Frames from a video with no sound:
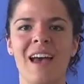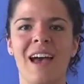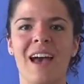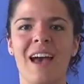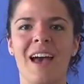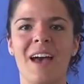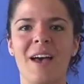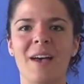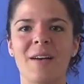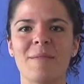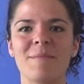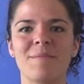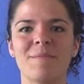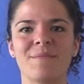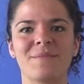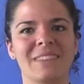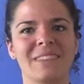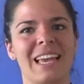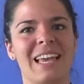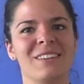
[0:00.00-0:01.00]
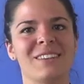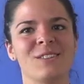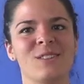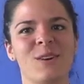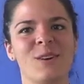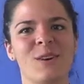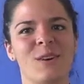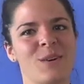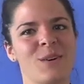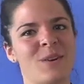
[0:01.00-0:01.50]
And so
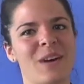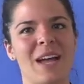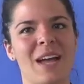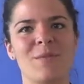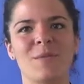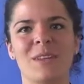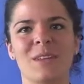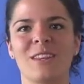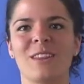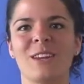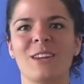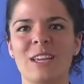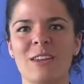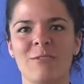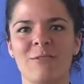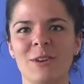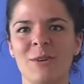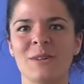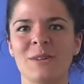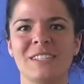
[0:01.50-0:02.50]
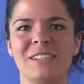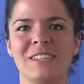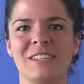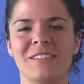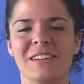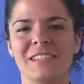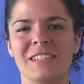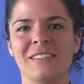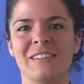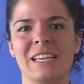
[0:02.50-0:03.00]
I'm really looking forward to the
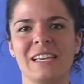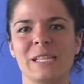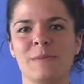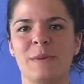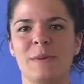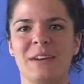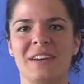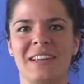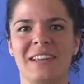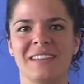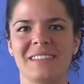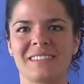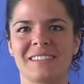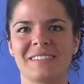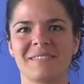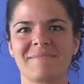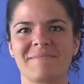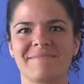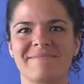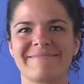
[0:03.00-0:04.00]
rest of the experience.